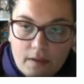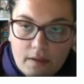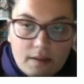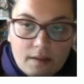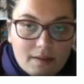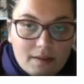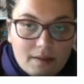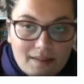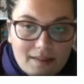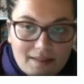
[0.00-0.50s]

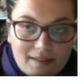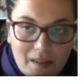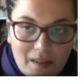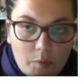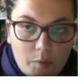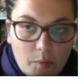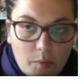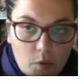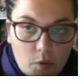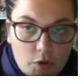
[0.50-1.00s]
the same
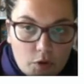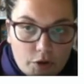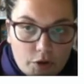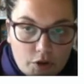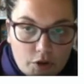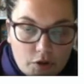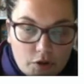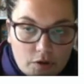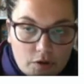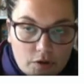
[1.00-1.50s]

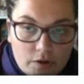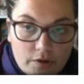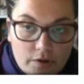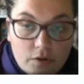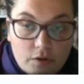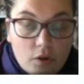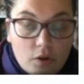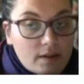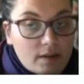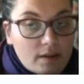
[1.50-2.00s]
proportion.
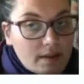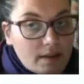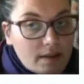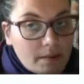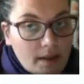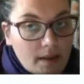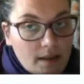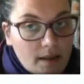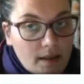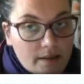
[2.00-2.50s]
Not the same
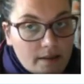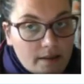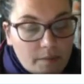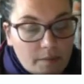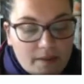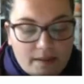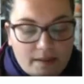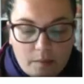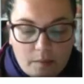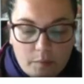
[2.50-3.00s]
character,
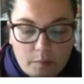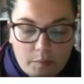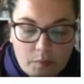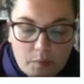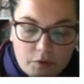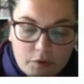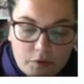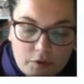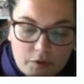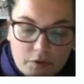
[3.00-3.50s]
but same
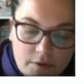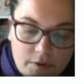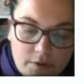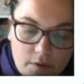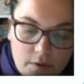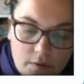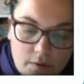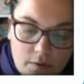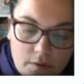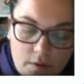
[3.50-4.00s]
proportion. So
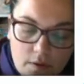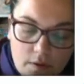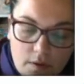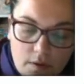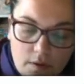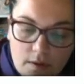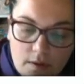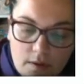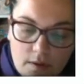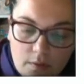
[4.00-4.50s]

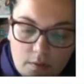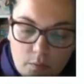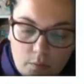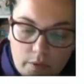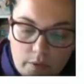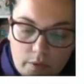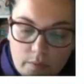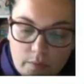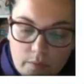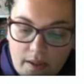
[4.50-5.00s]

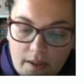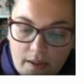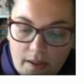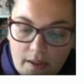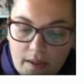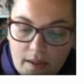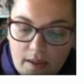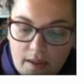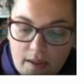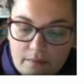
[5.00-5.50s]
we will
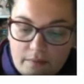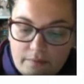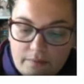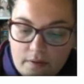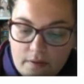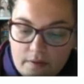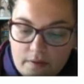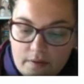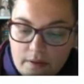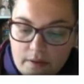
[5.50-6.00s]
have
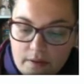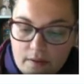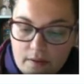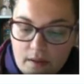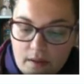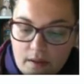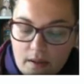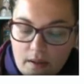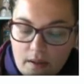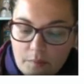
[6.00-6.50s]
the
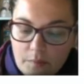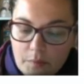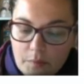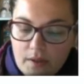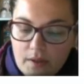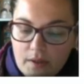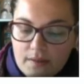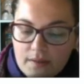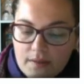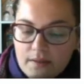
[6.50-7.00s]

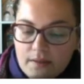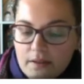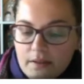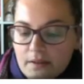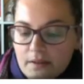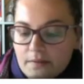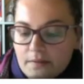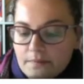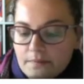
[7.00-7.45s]
eyebrows here,